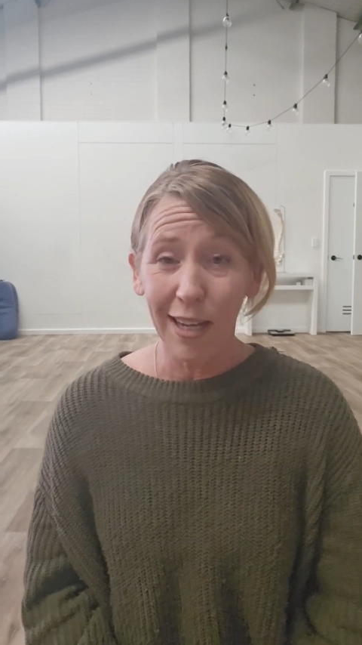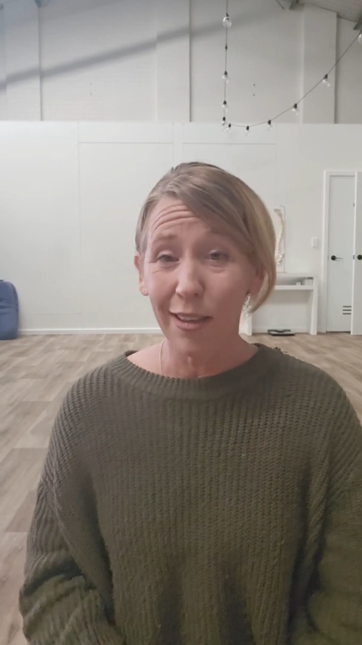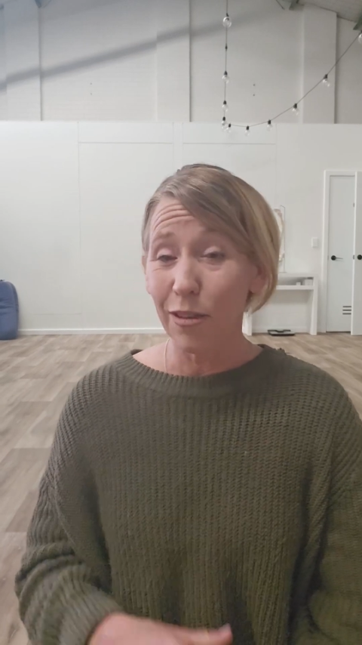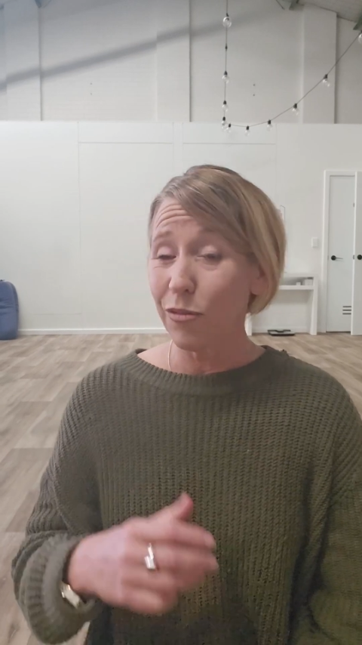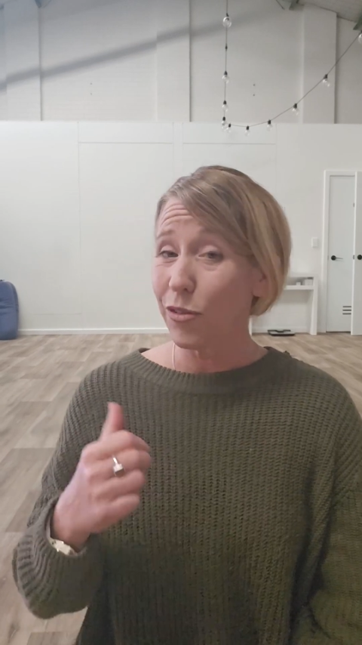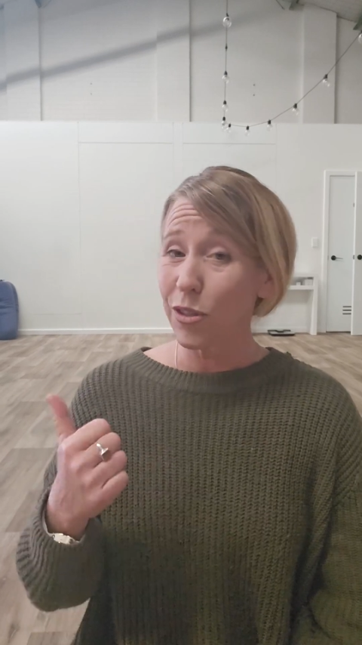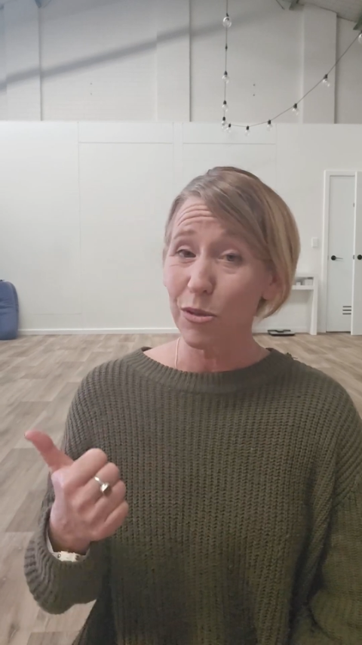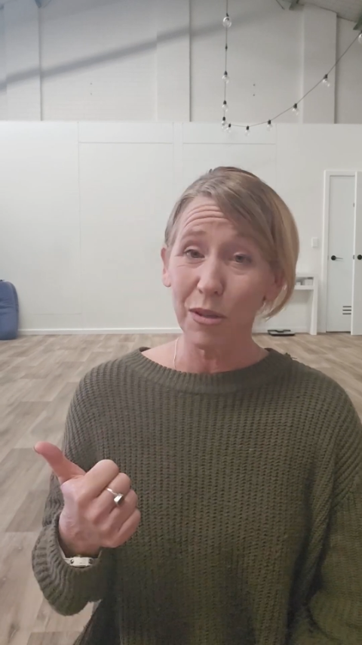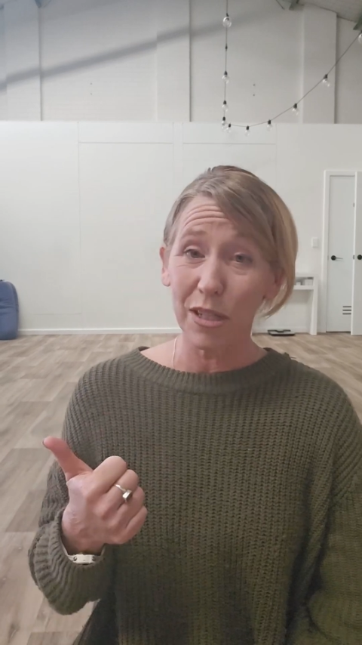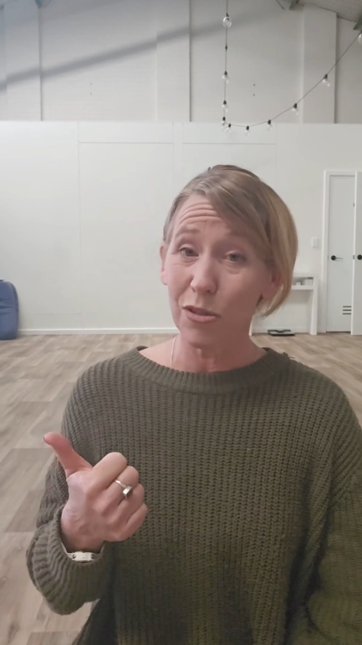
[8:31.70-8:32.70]
The first
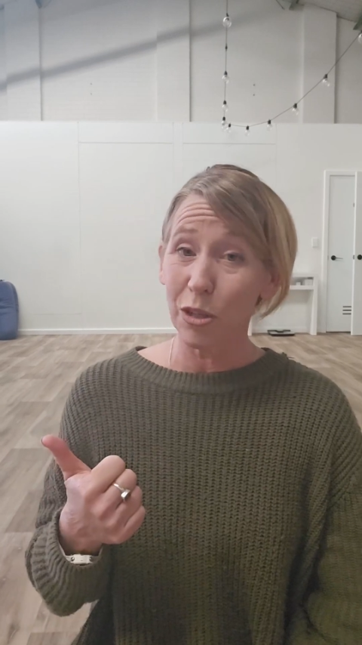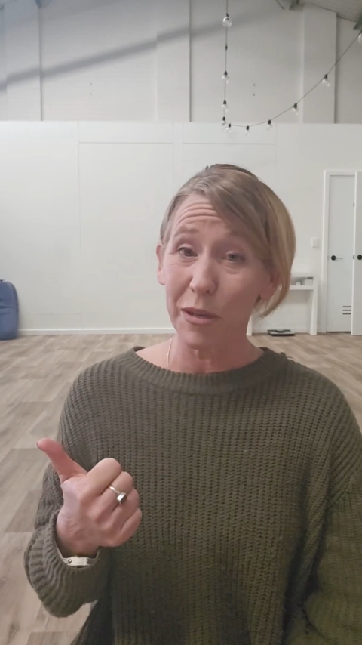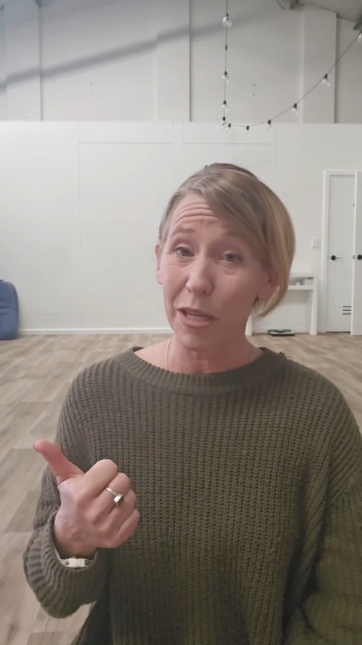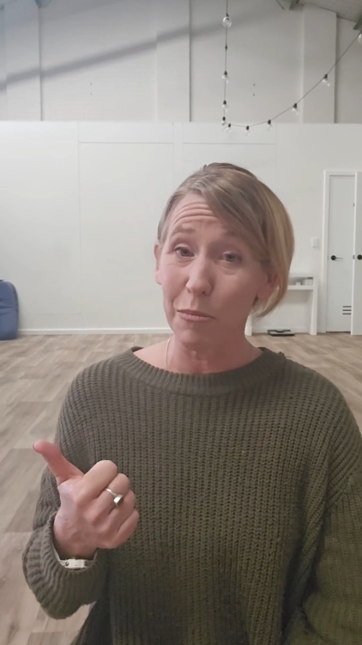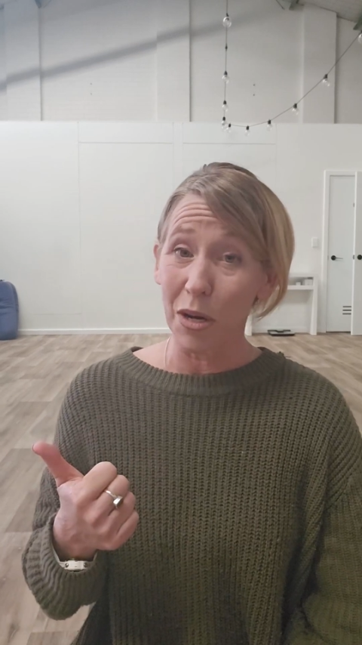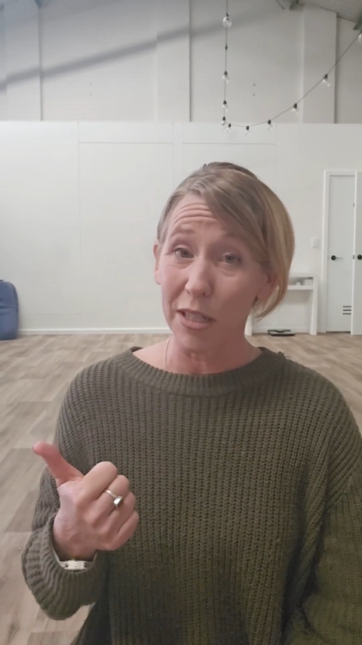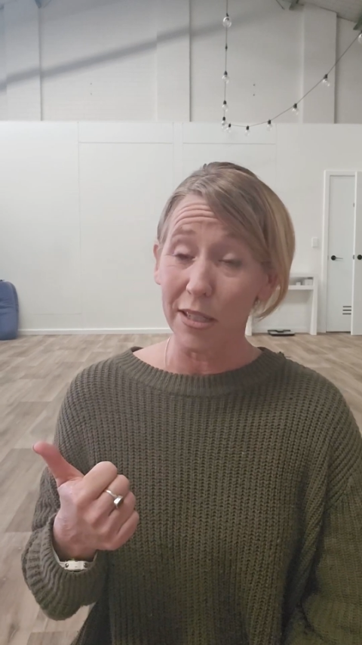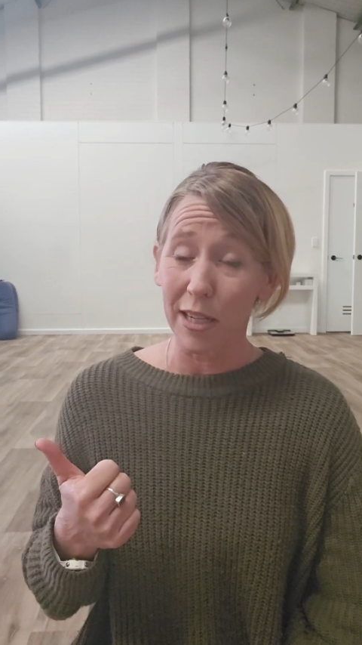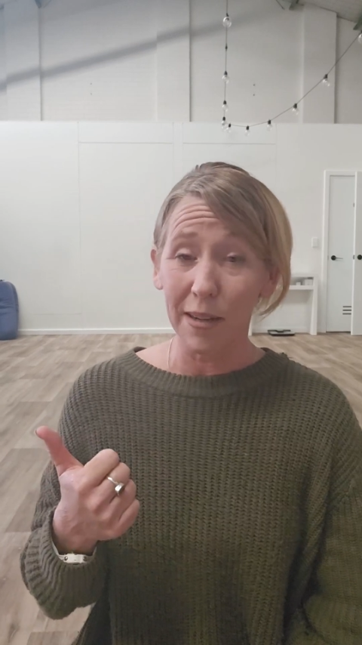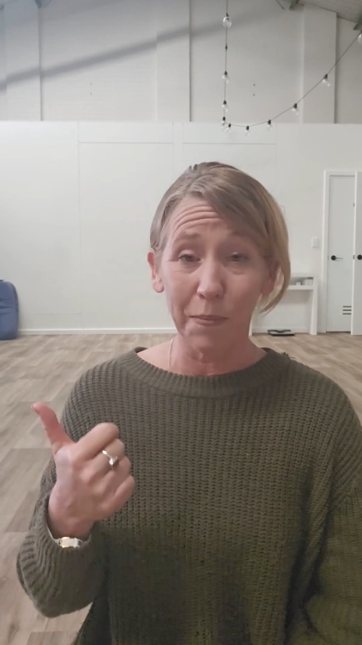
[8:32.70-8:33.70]
week is all about your
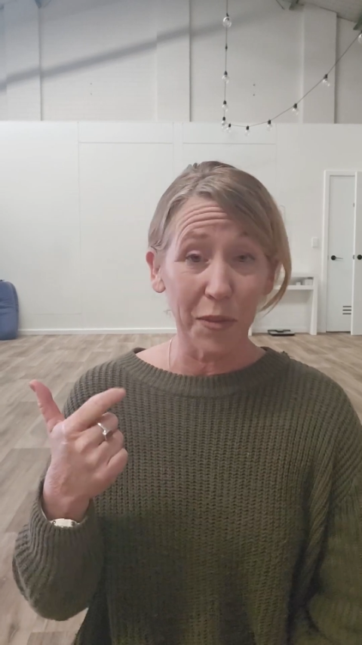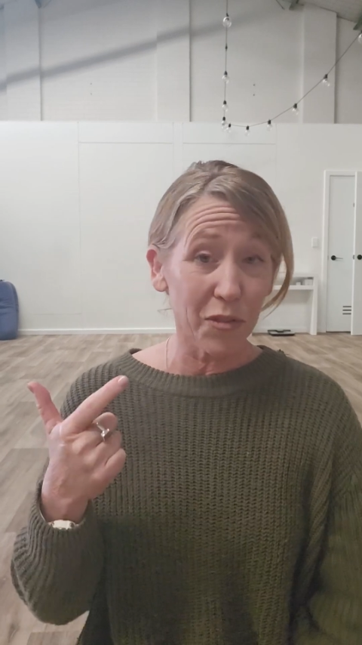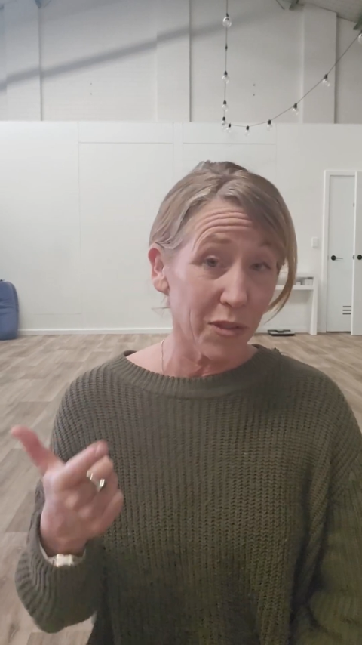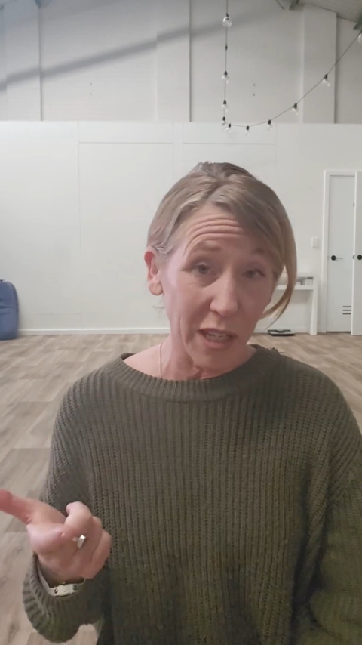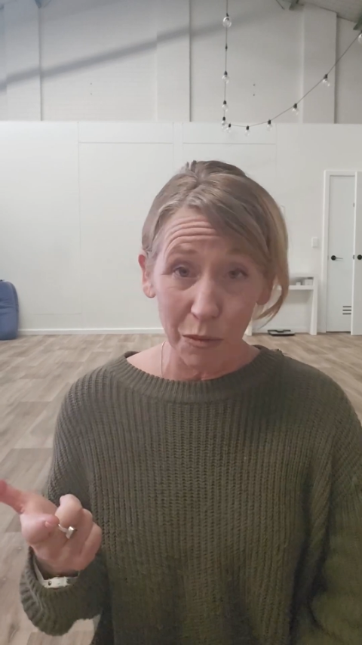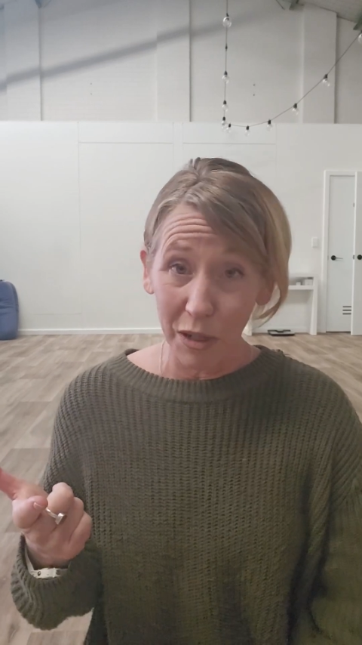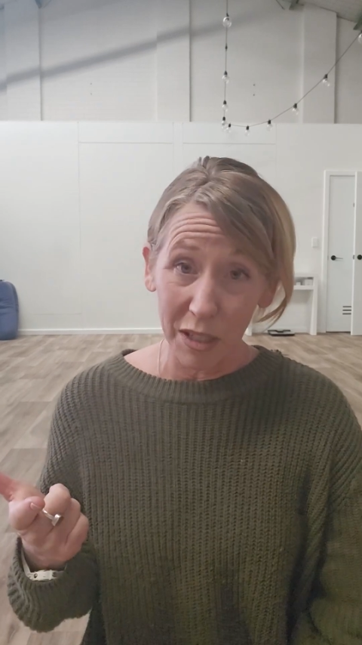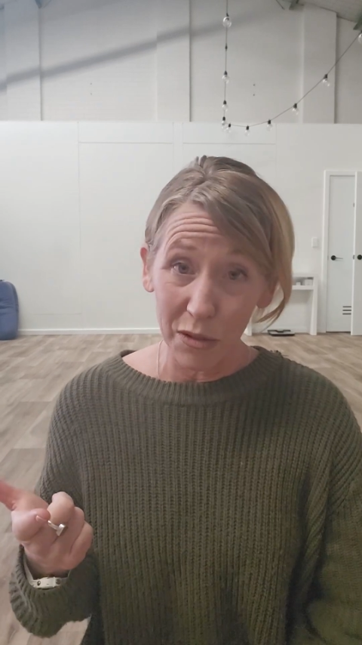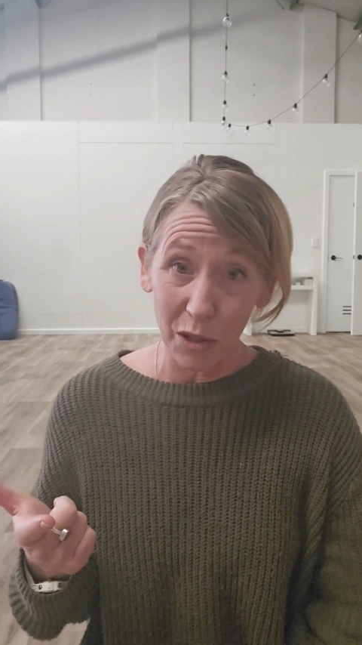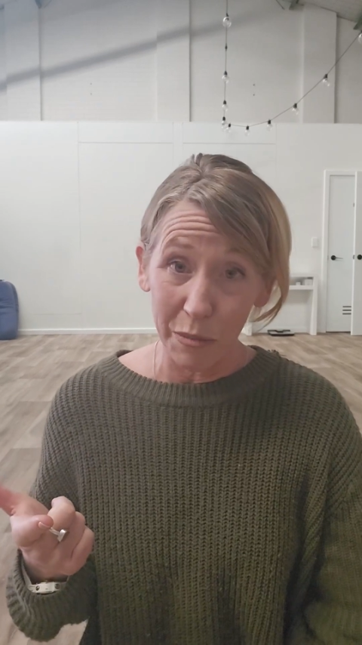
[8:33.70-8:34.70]
mindset. The second week
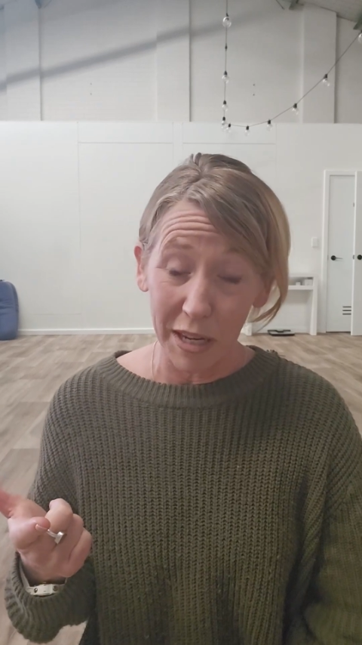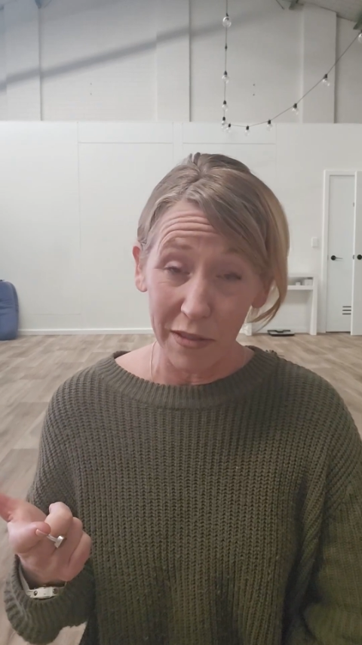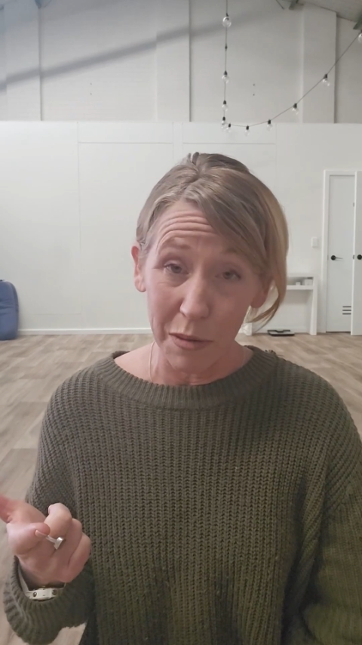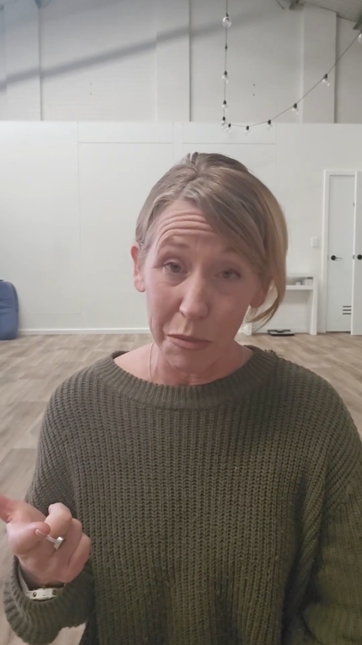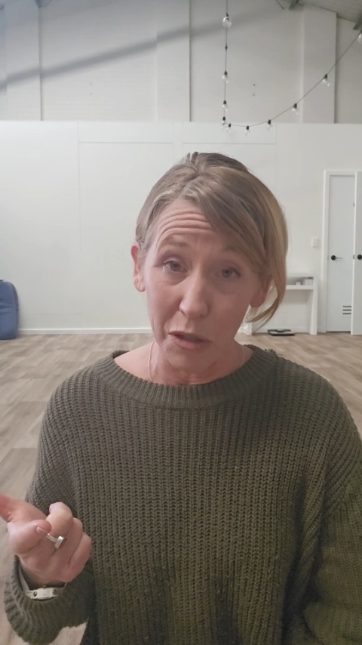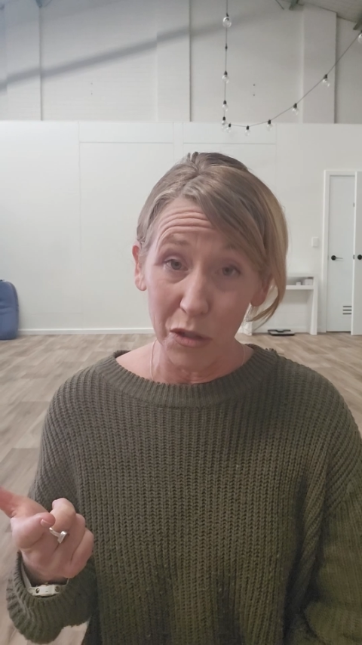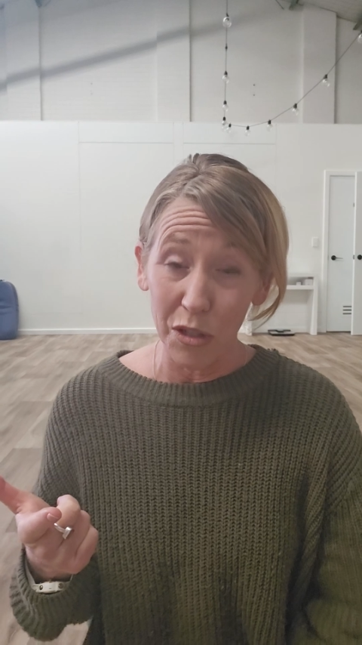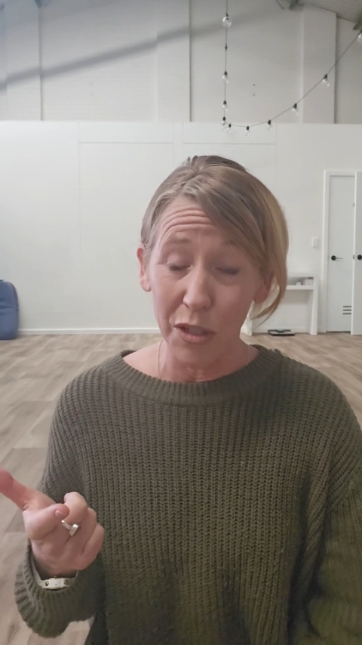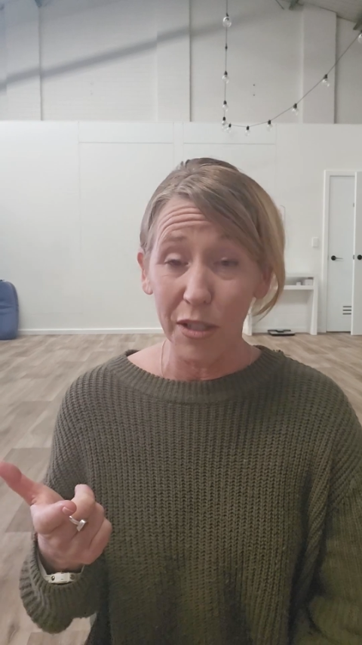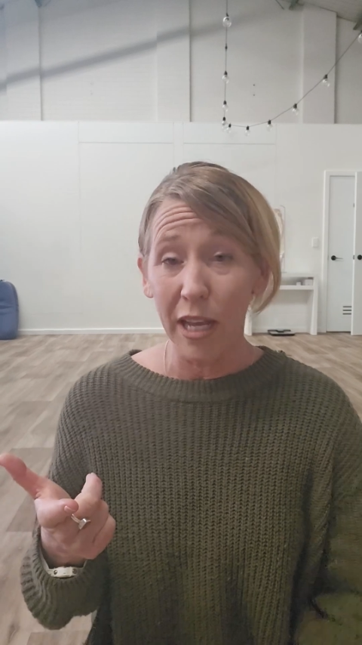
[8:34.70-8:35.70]
is all about the
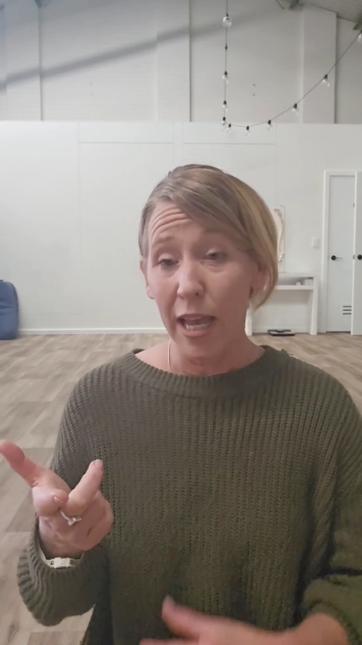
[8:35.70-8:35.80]
emotions.